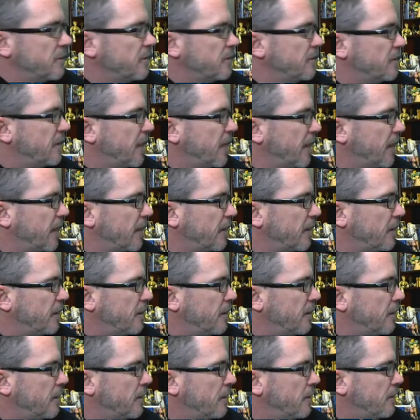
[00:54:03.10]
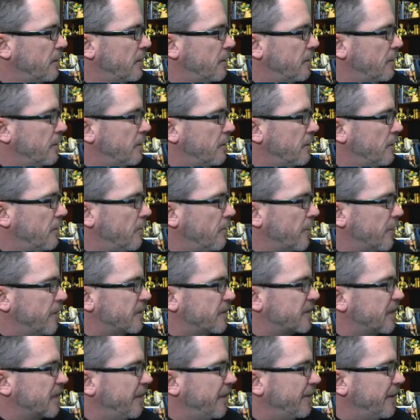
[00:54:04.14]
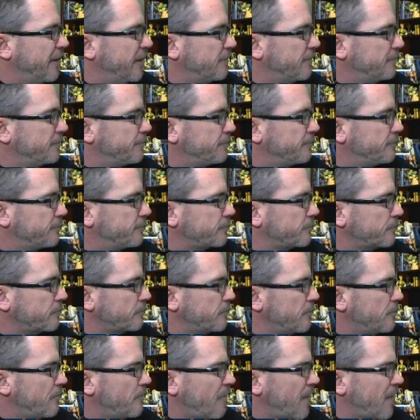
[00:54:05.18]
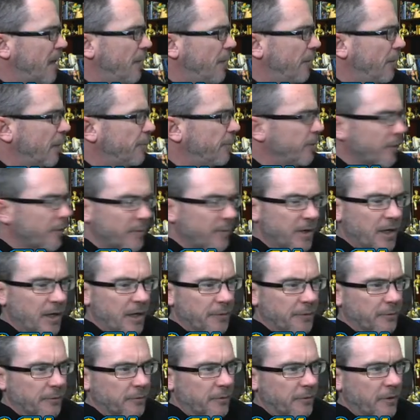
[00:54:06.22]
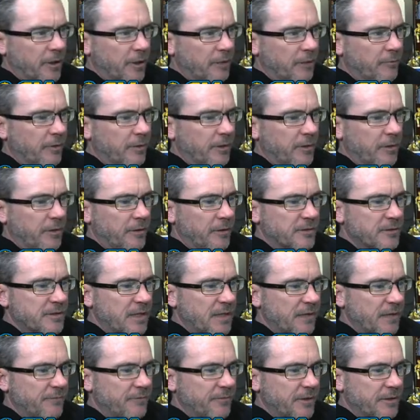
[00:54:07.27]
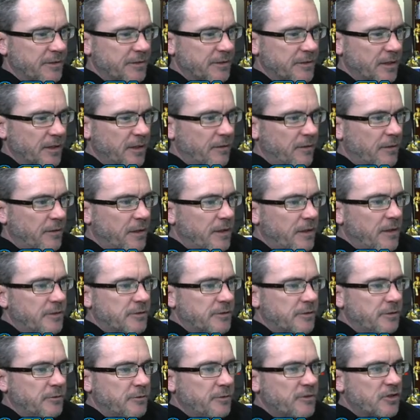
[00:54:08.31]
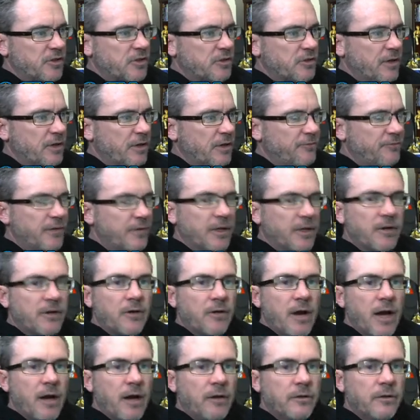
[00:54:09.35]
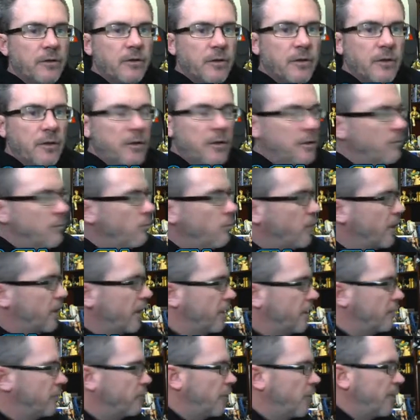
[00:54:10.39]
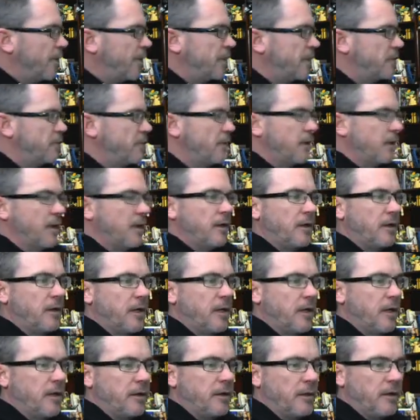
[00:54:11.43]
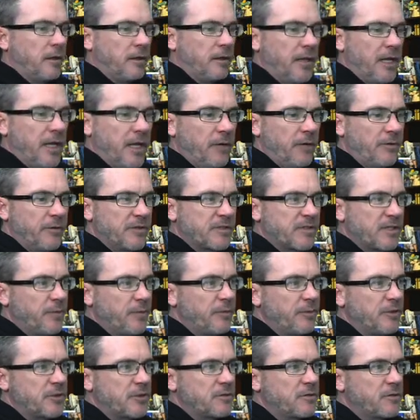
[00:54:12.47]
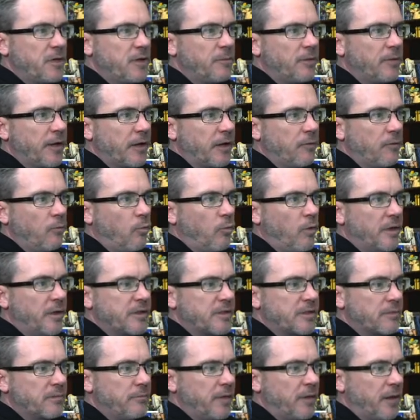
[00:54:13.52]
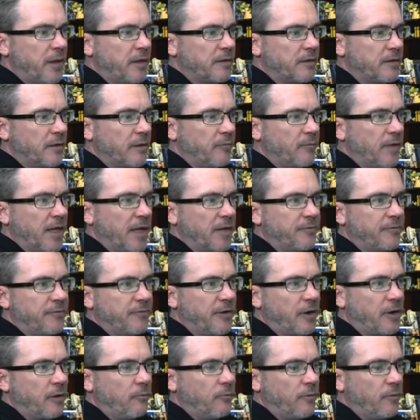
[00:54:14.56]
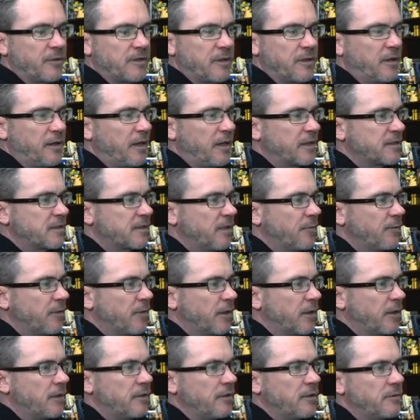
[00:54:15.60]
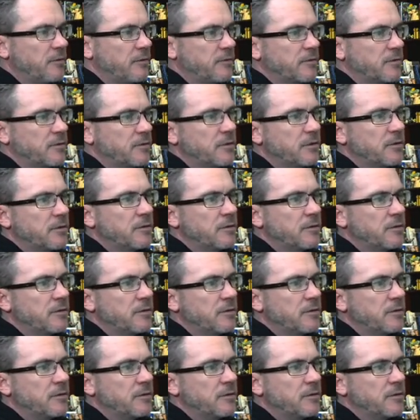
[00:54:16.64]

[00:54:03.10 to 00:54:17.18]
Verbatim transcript: Dan, what are you selling it? I want to put them together though. I don't want to, you know, it's not fun just to get. So Nooch is trying to figure out. We're gonna we're gonna be doing a a, a Lego assembly stream like once a month, and we got to figure out what's the next set we're gonna use.